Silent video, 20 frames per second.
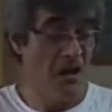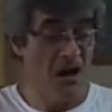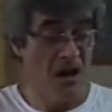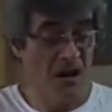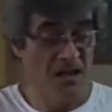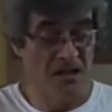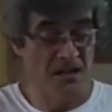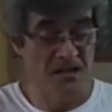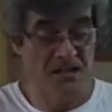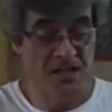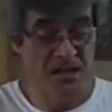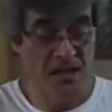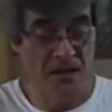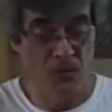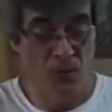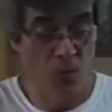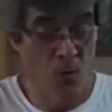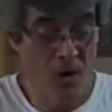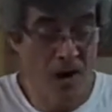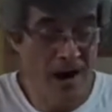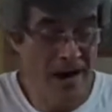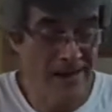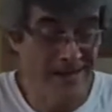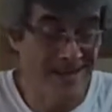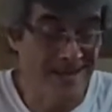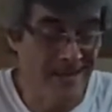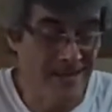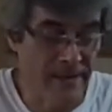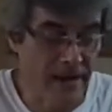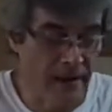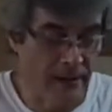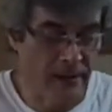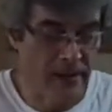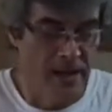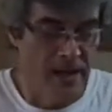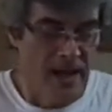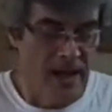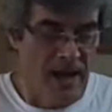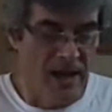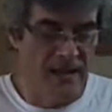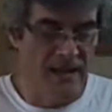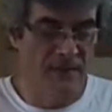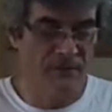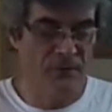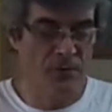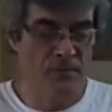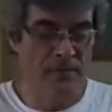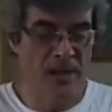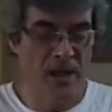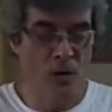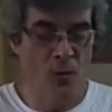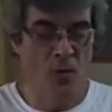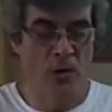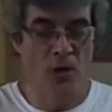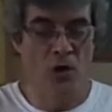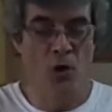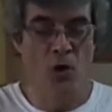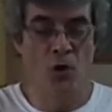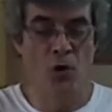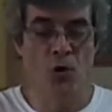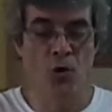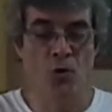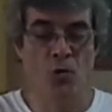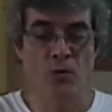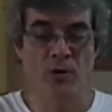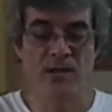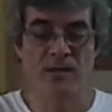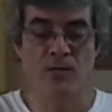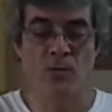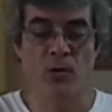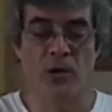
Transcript: and see why it's there. And then from there we go, we,